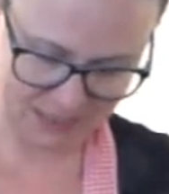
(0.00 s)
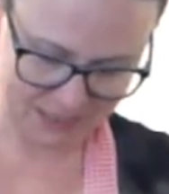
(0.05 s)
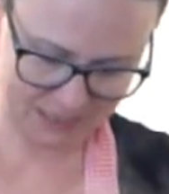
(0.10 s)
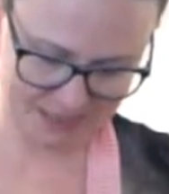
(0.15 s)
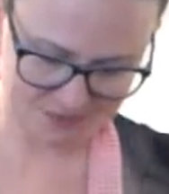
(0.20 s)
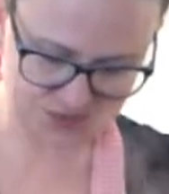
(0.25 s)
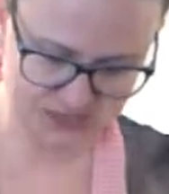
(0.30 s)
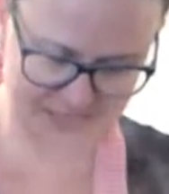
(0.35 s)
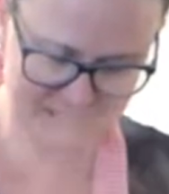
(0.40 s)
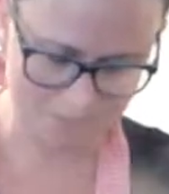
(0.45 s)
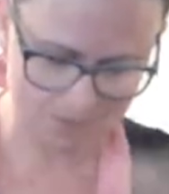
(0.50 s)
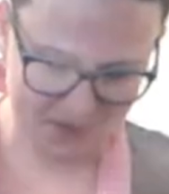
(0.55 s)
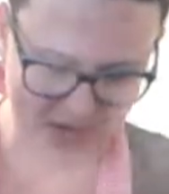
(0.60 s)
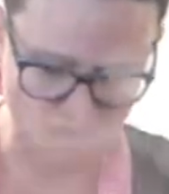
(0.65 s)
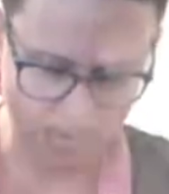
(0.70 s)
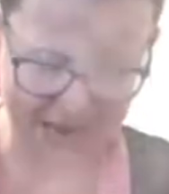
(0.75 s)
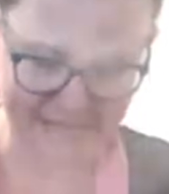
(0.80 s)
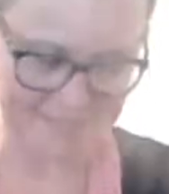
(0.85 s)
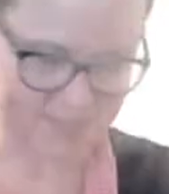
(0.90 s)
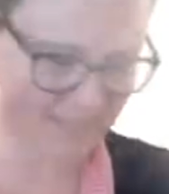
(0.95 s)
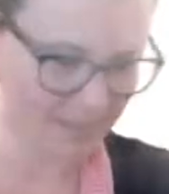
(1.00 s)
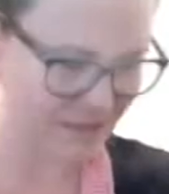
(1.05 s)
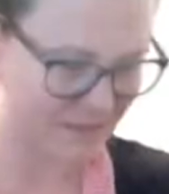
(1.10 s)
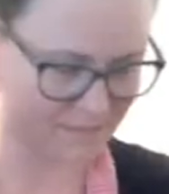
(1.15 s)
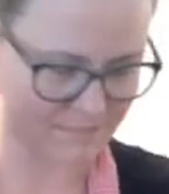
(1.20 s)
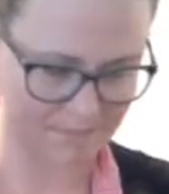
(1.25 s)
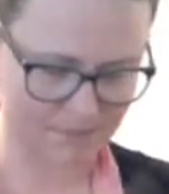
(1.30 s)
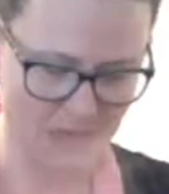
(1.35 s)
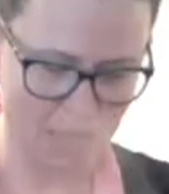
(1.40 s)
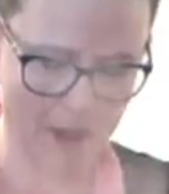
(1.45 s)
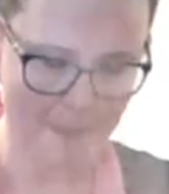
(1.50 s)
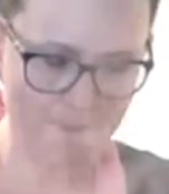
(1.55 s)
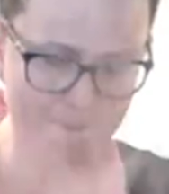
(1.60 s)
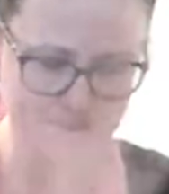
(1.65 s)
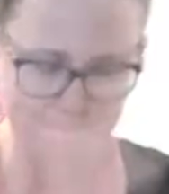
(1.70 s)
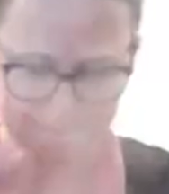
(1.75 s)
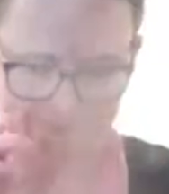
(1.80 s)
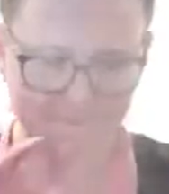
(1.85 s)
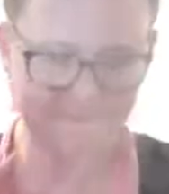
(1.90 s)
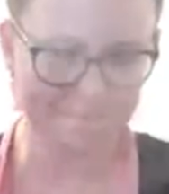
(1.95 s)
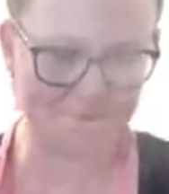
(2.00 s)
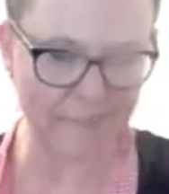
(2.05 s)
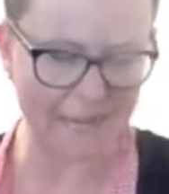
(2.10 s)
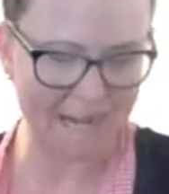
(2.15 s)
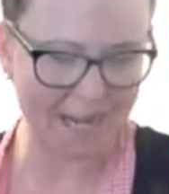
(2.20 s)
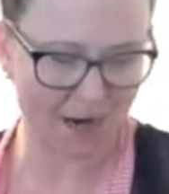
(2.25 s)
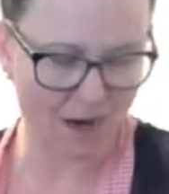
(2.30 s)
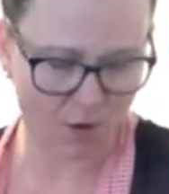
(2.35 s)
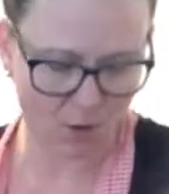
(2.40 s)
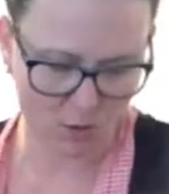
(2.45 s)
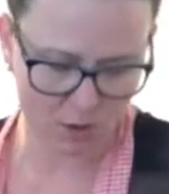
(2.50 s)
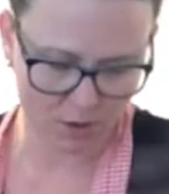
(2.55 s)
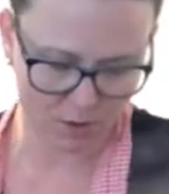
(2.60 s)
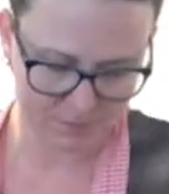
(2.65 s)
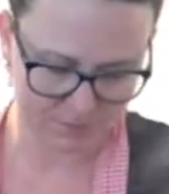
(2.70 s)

Gives us a nice pow.